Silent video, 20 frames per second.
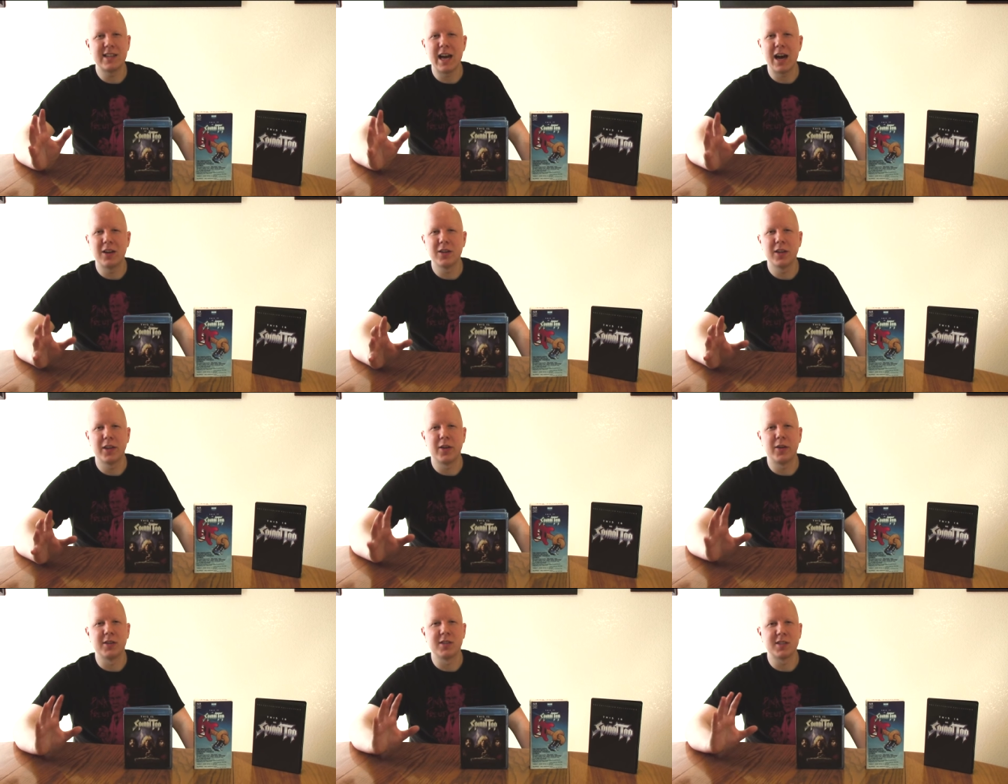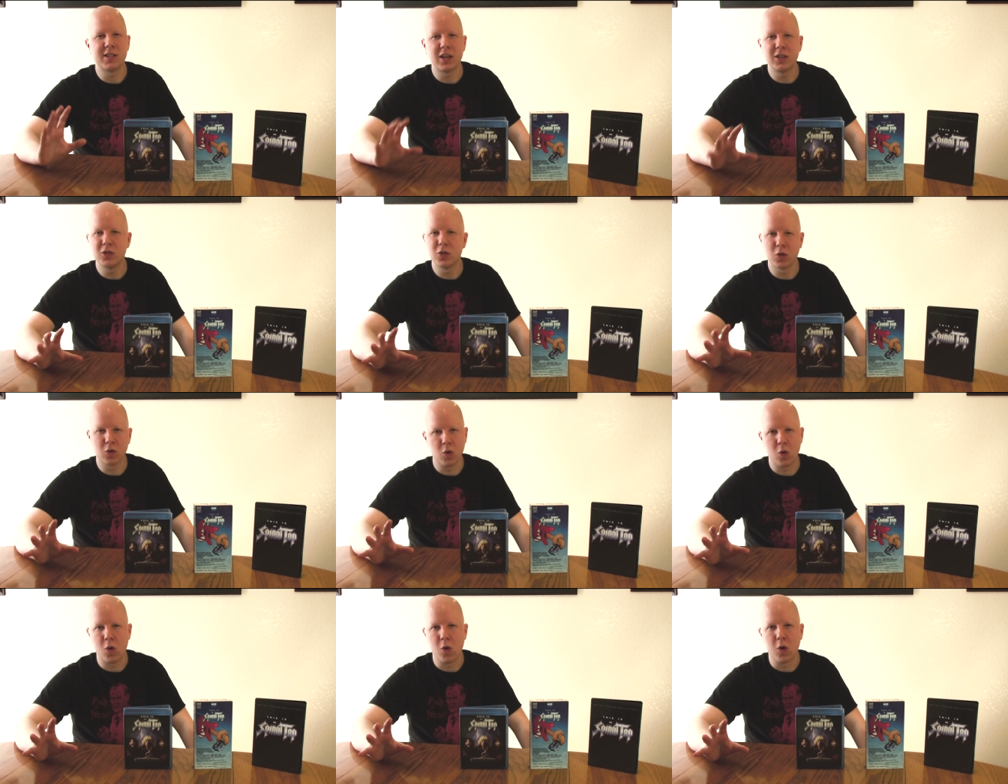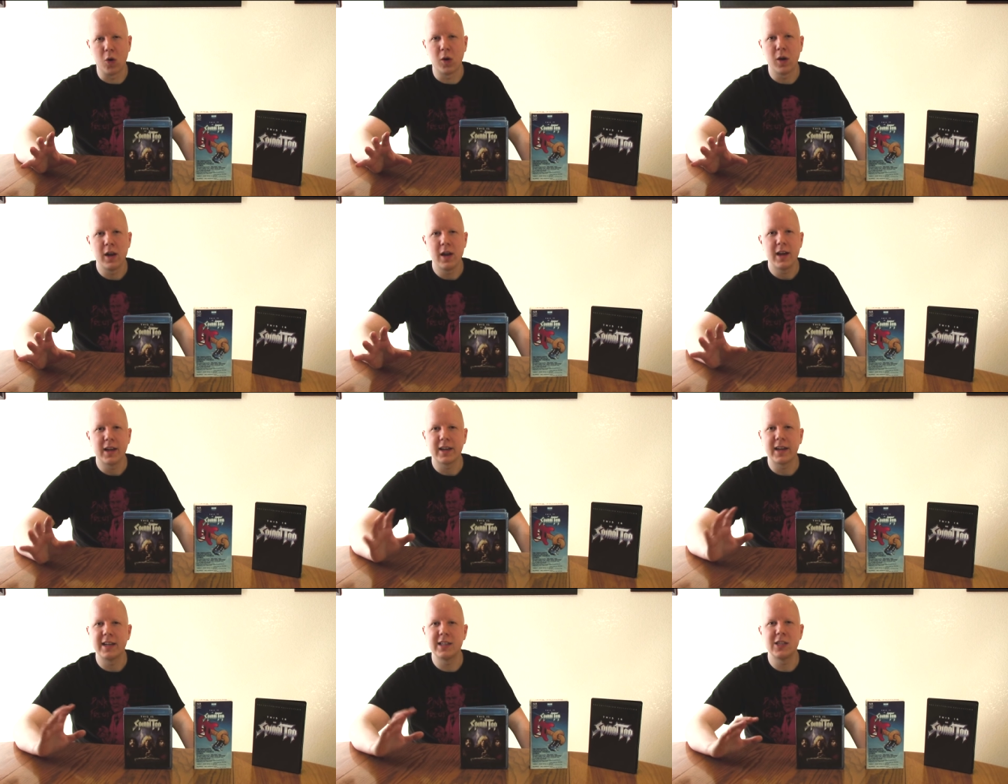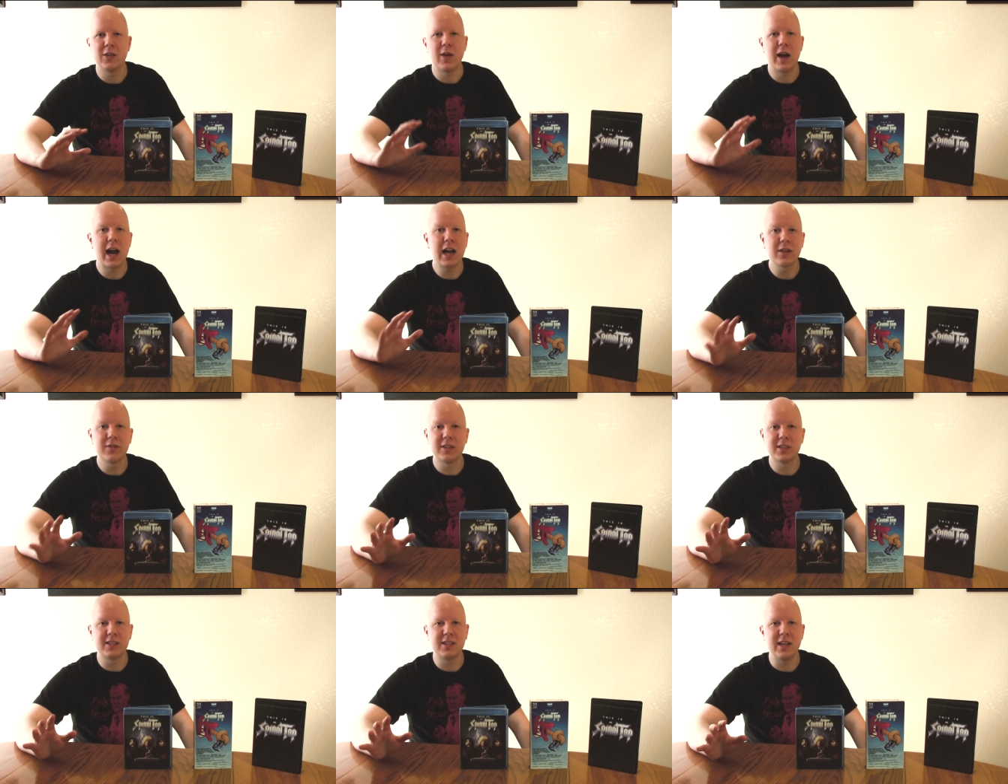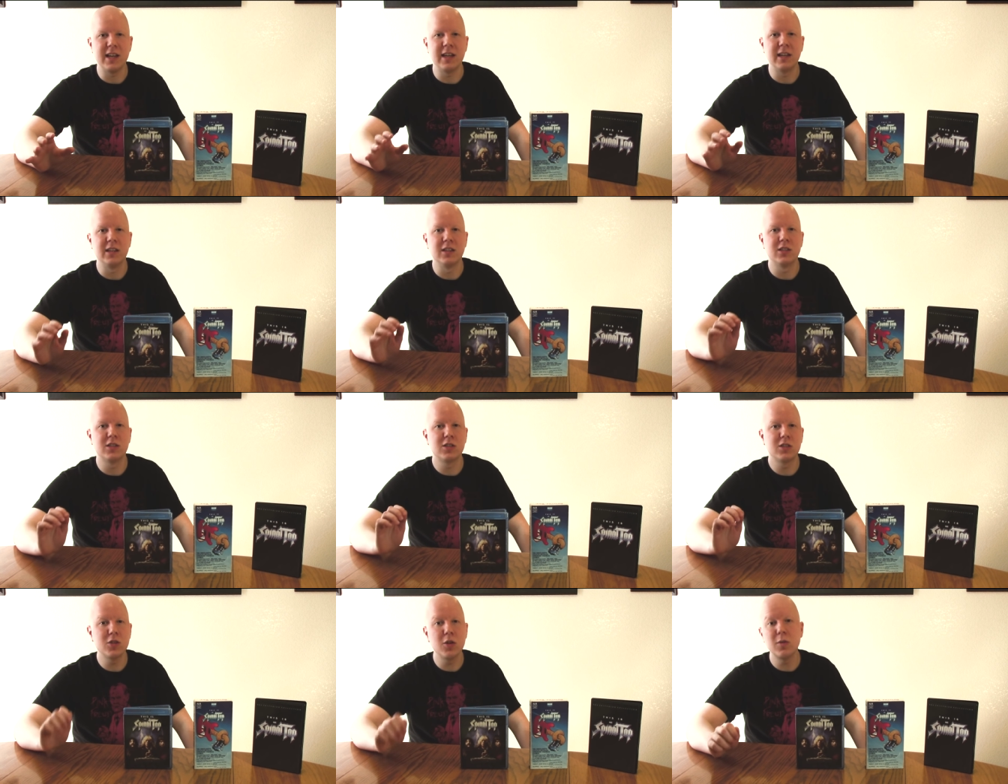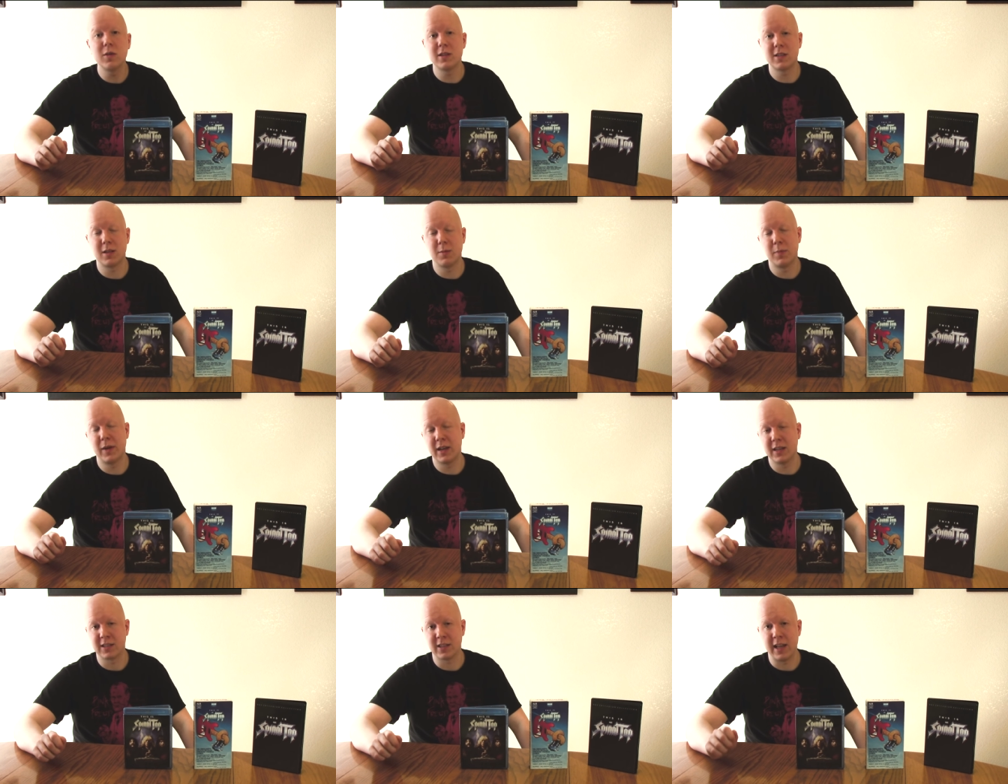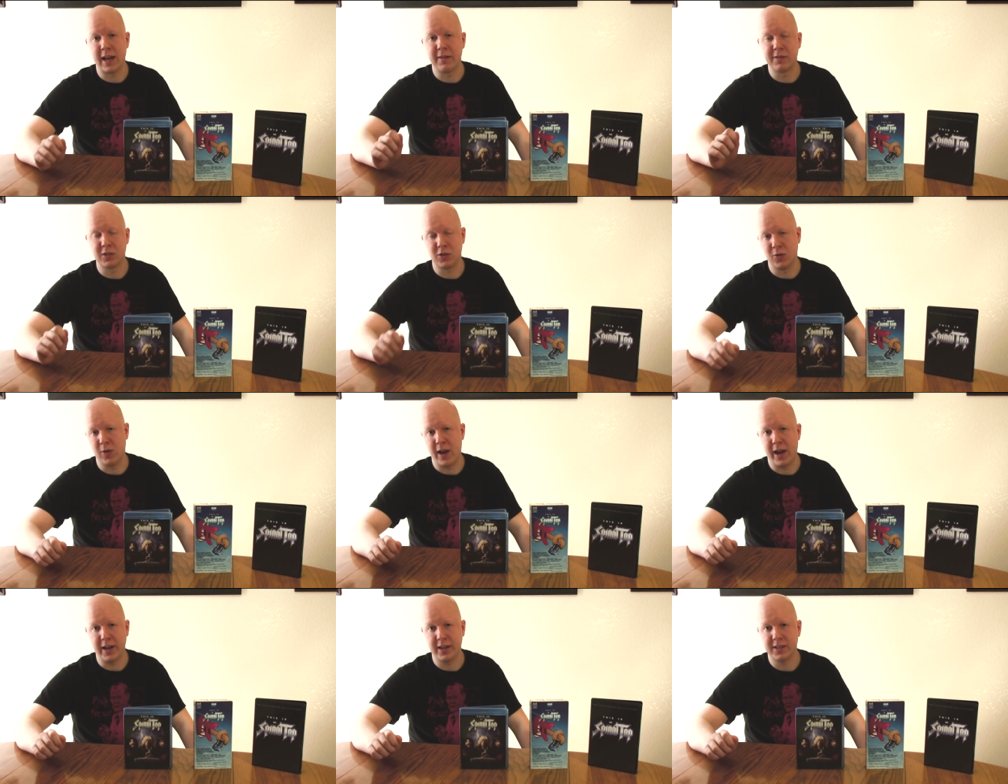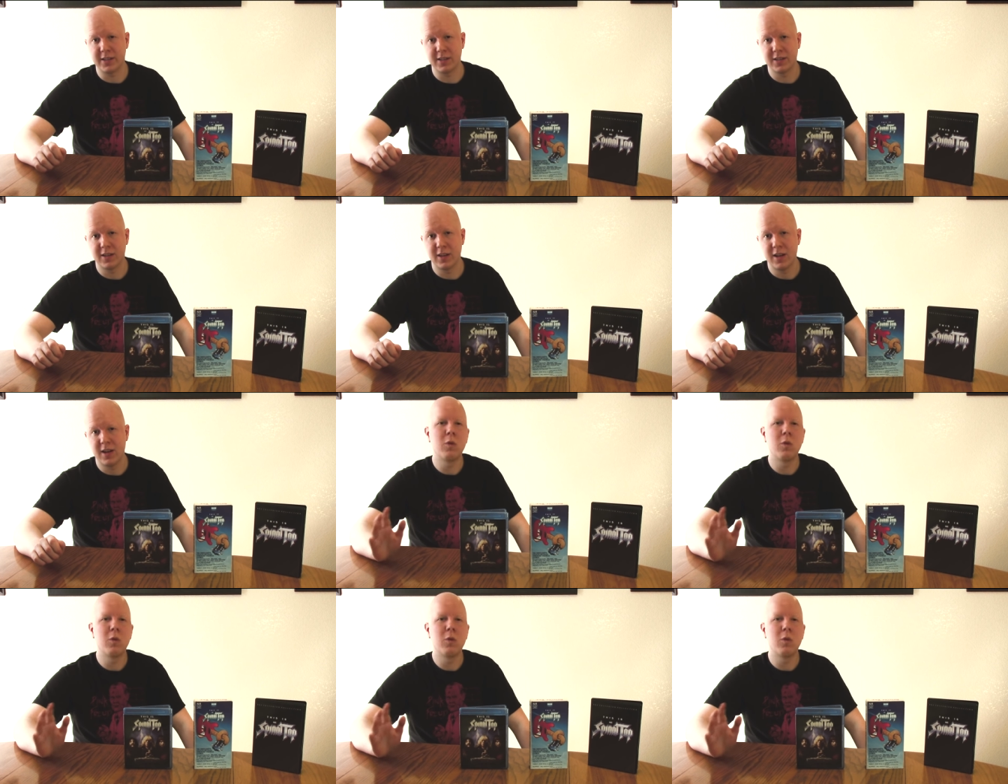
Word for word: down to their essential core, gets you out of the scene as soon as the biggest laugh strikes.